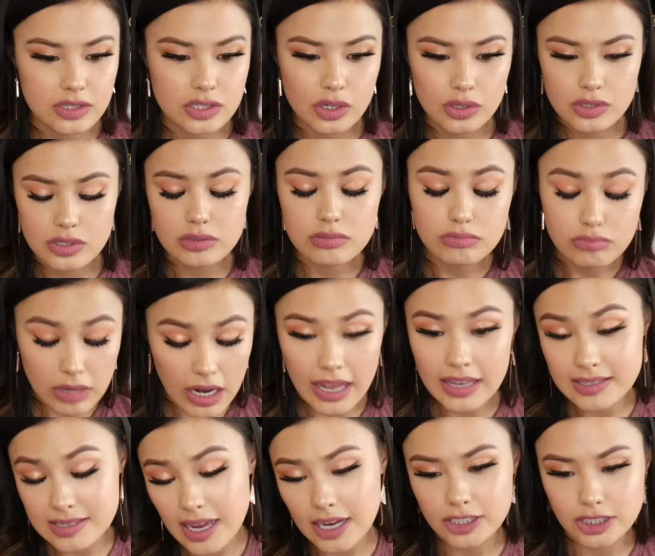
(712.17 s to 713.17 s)
So
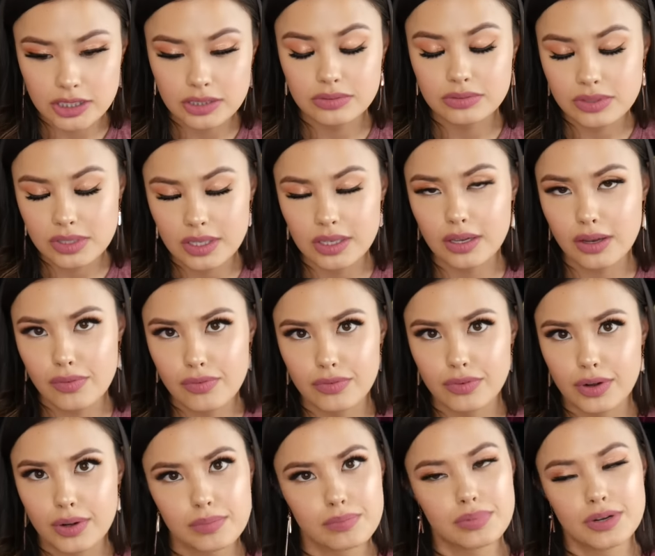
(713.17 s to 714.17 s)
it's actually really good
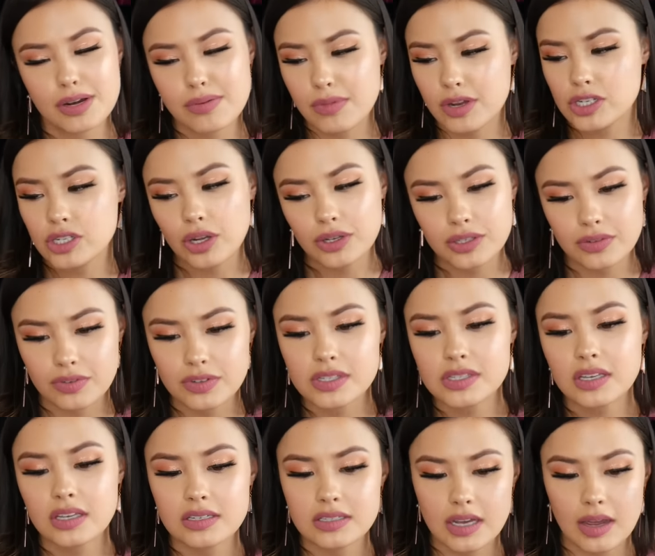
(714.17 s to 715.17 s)
for pretty much all different
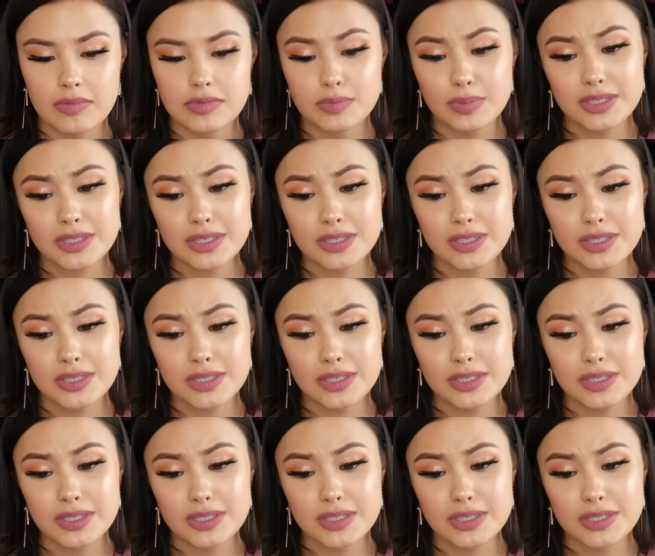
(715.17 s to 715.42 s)
skin types.